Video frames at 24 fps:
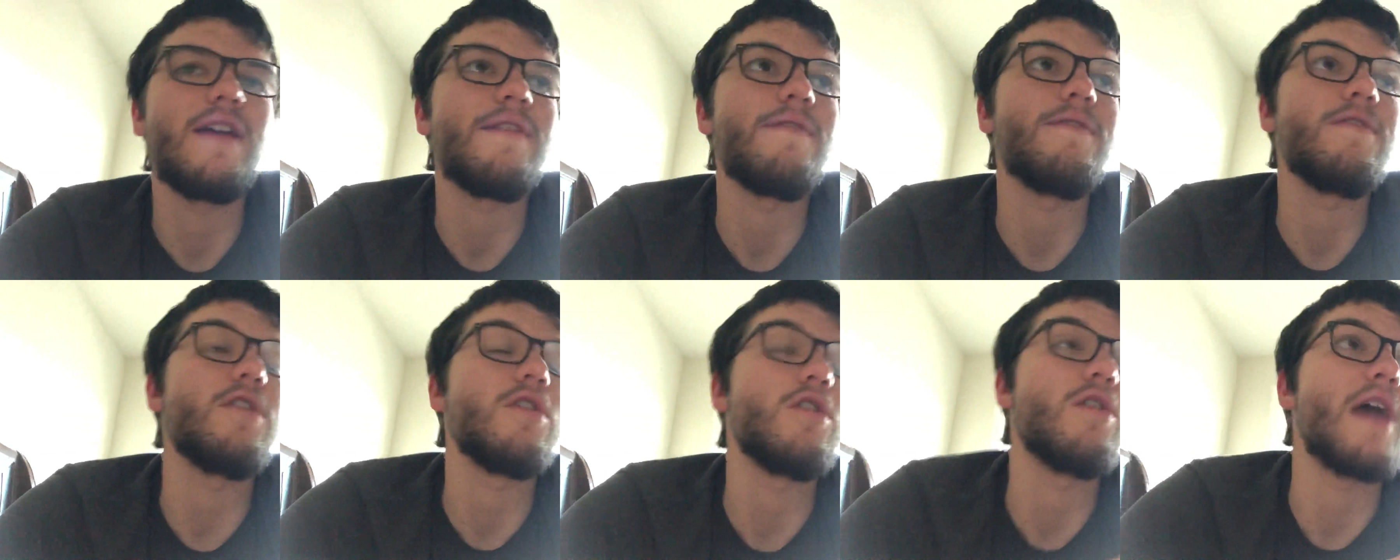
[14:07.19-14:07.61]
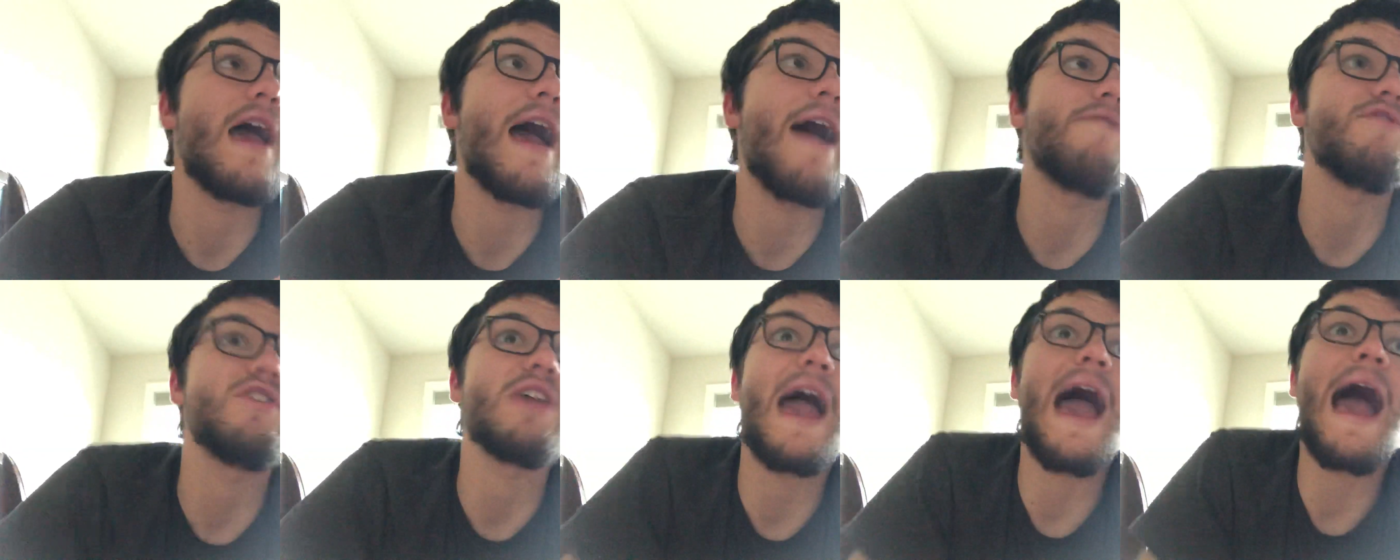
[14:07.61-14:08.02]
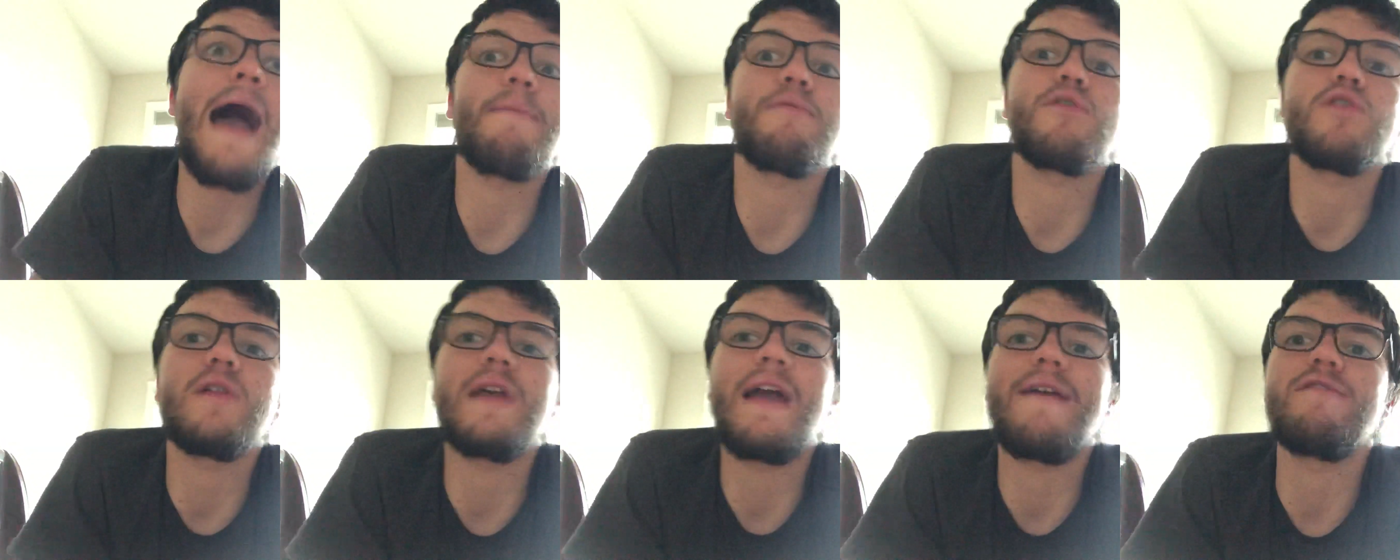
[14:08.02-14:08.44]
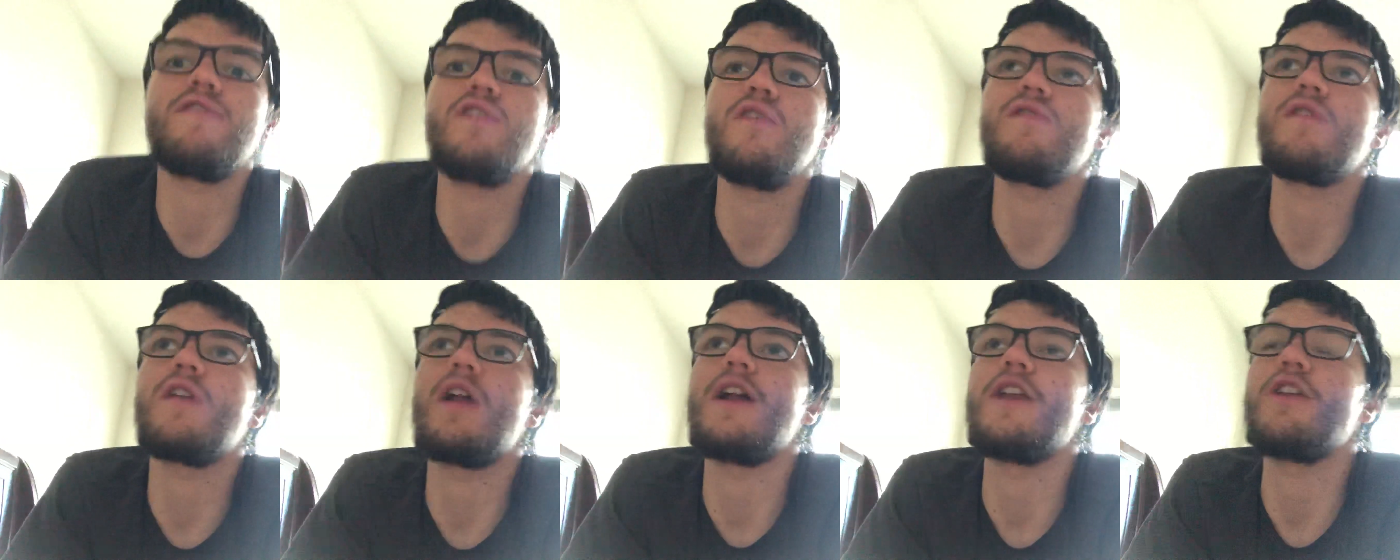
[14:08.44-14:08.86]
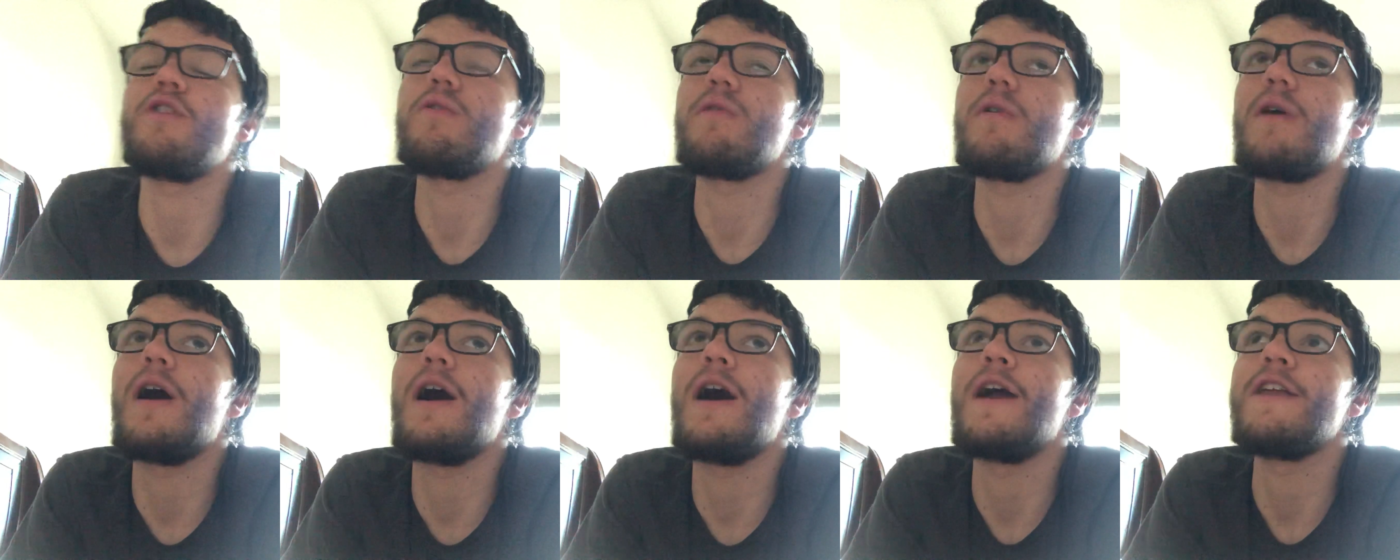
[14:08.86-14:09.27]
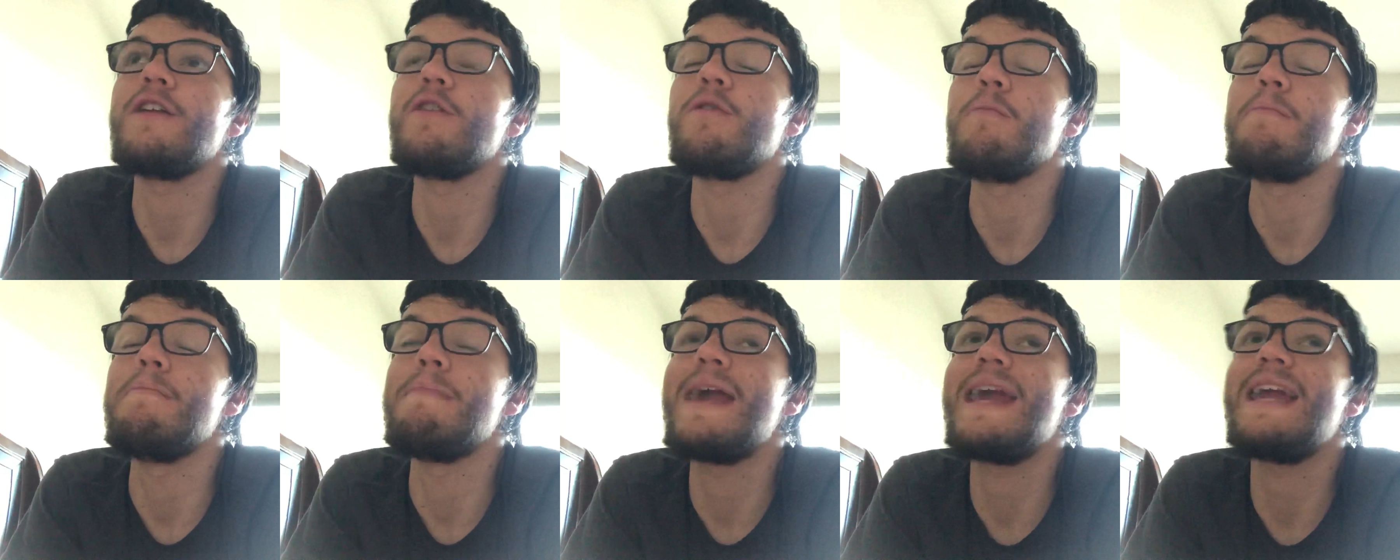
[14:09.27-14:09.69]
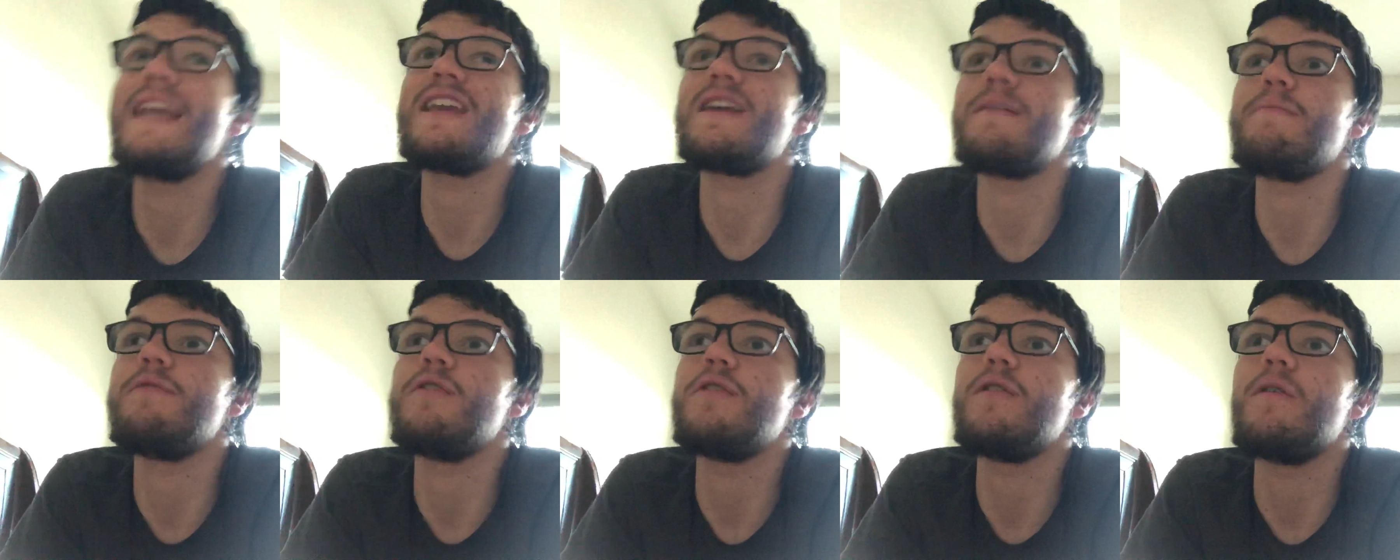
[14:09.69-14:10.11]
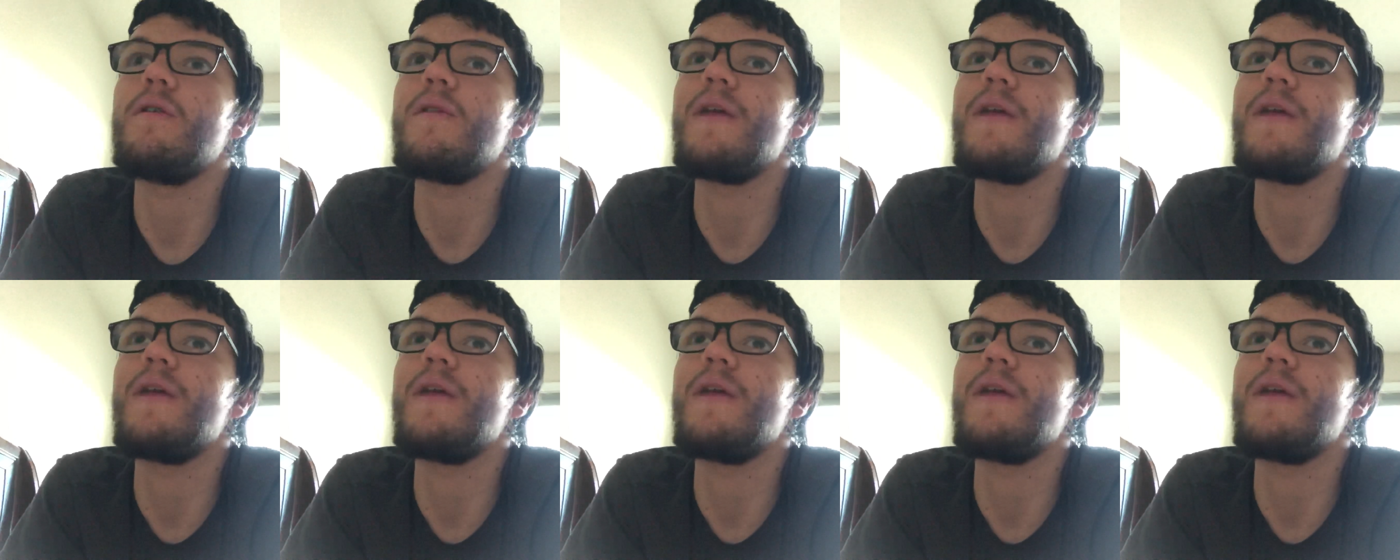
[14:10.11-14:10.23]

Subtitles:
If you absolutely have to use it on your main computer.